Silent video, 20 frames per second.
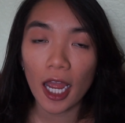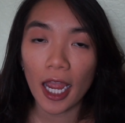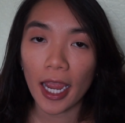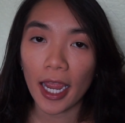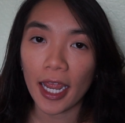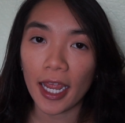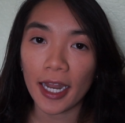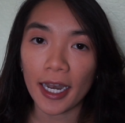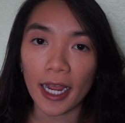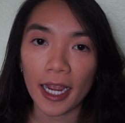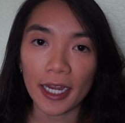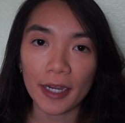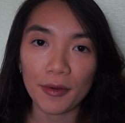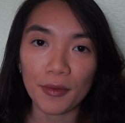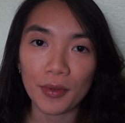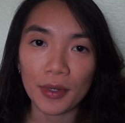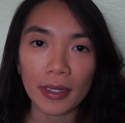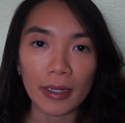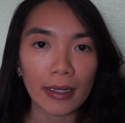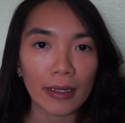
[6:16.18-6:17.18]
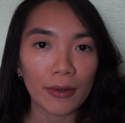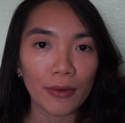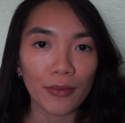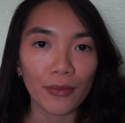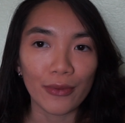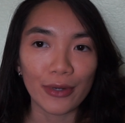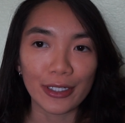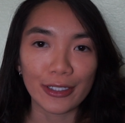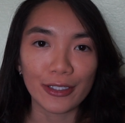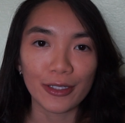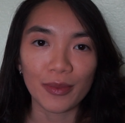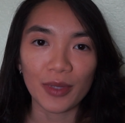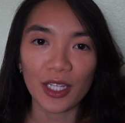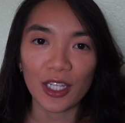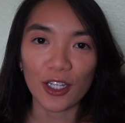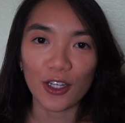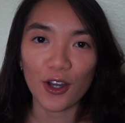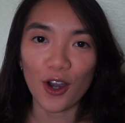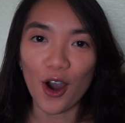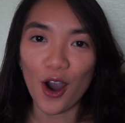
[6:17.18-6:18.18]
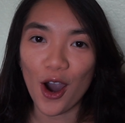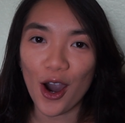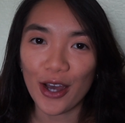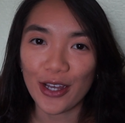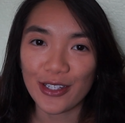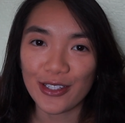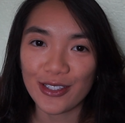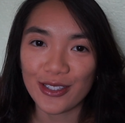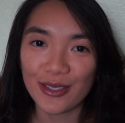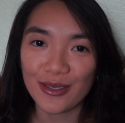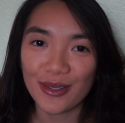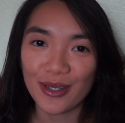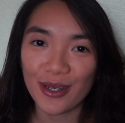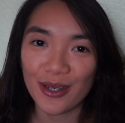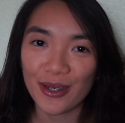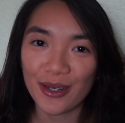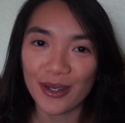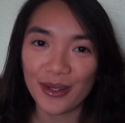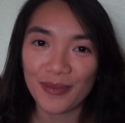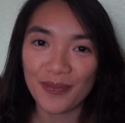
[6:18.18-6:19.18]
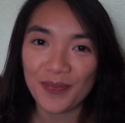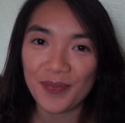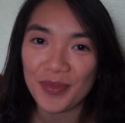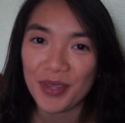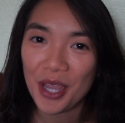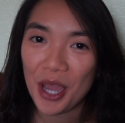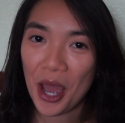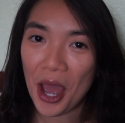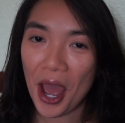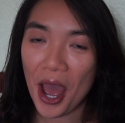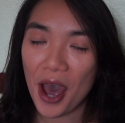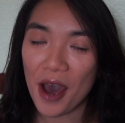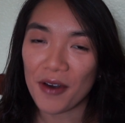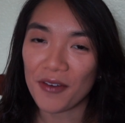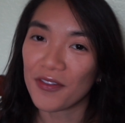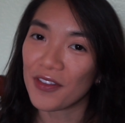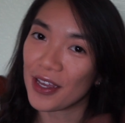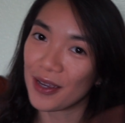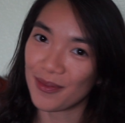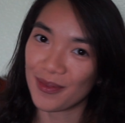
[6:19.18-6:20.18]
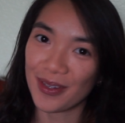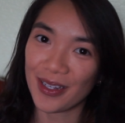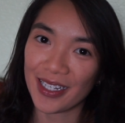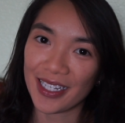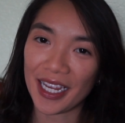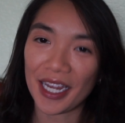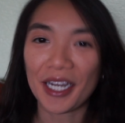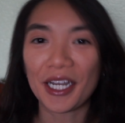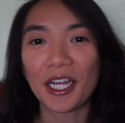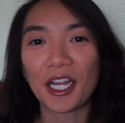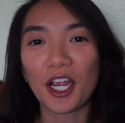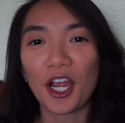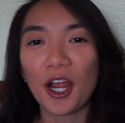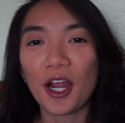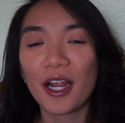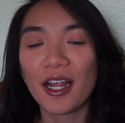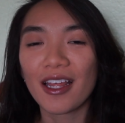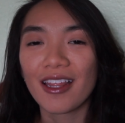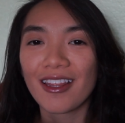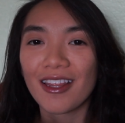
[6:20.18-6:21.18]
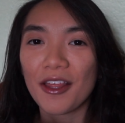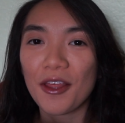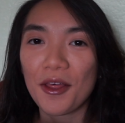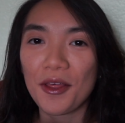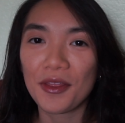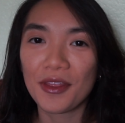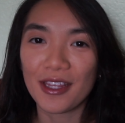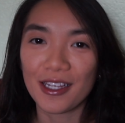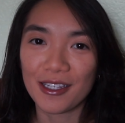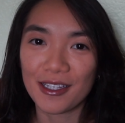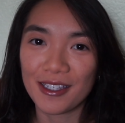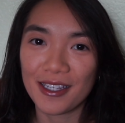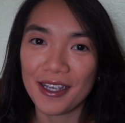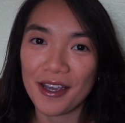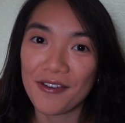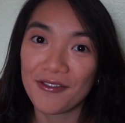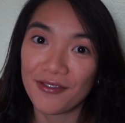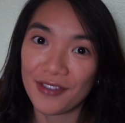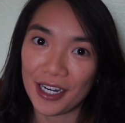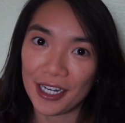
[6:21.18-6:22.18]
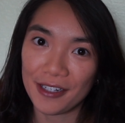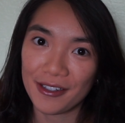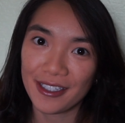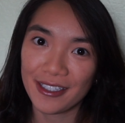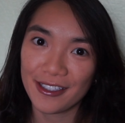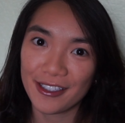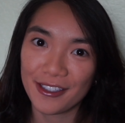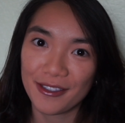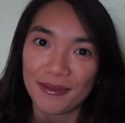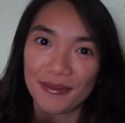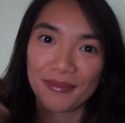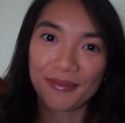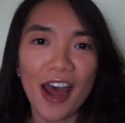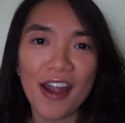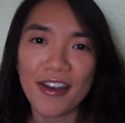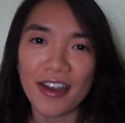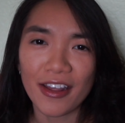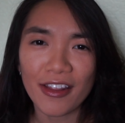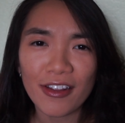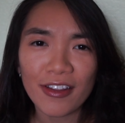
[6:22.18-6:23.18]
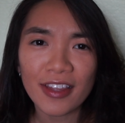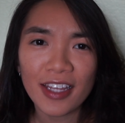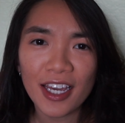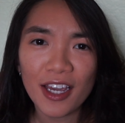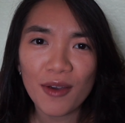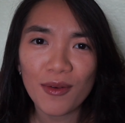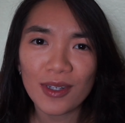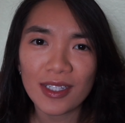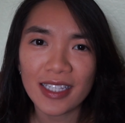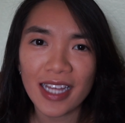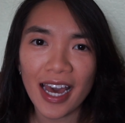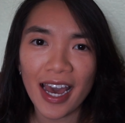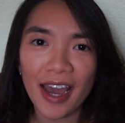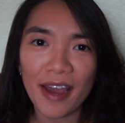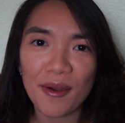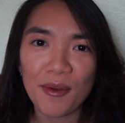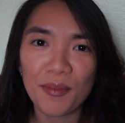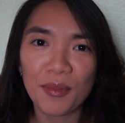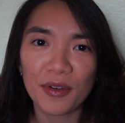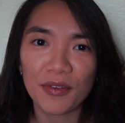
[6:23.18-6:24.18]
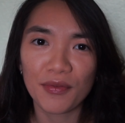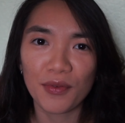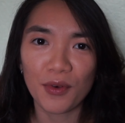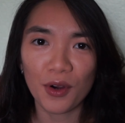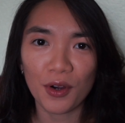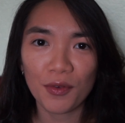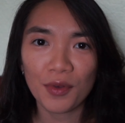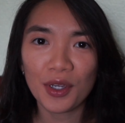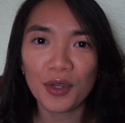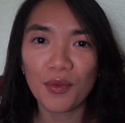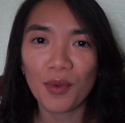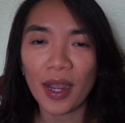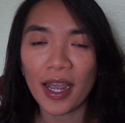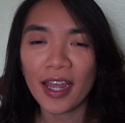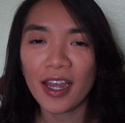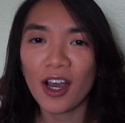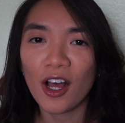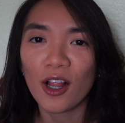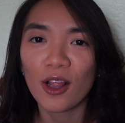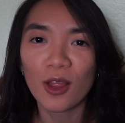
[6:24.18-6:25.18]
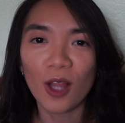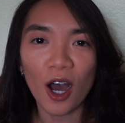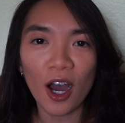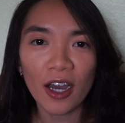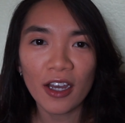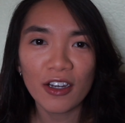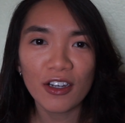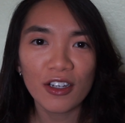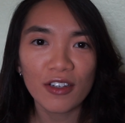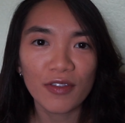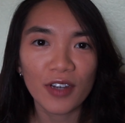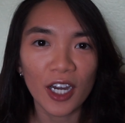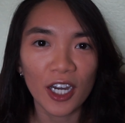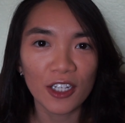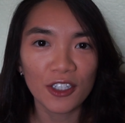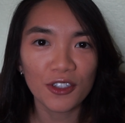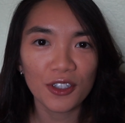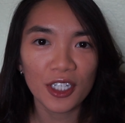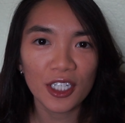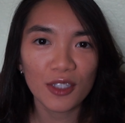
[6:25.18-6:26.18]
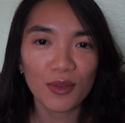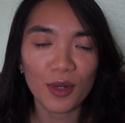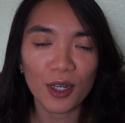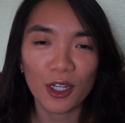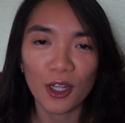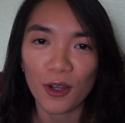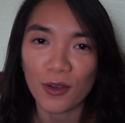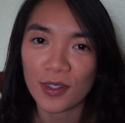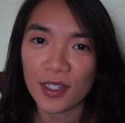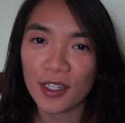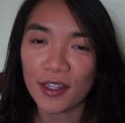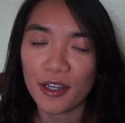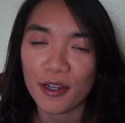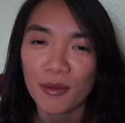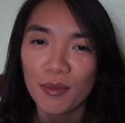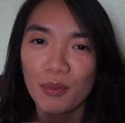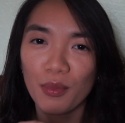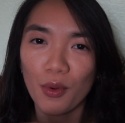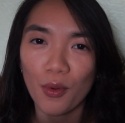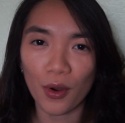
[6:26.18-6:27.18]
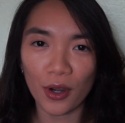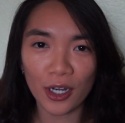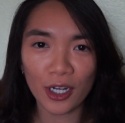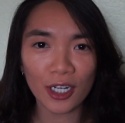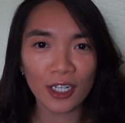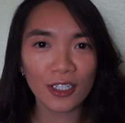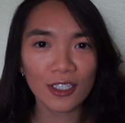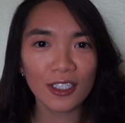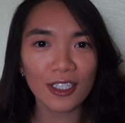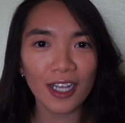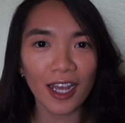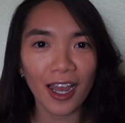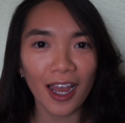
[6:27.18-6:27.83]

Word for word: and I wouldn't want to be the cause of them getting this virus. Another thing was that before we went, a lot of countries were closing their borders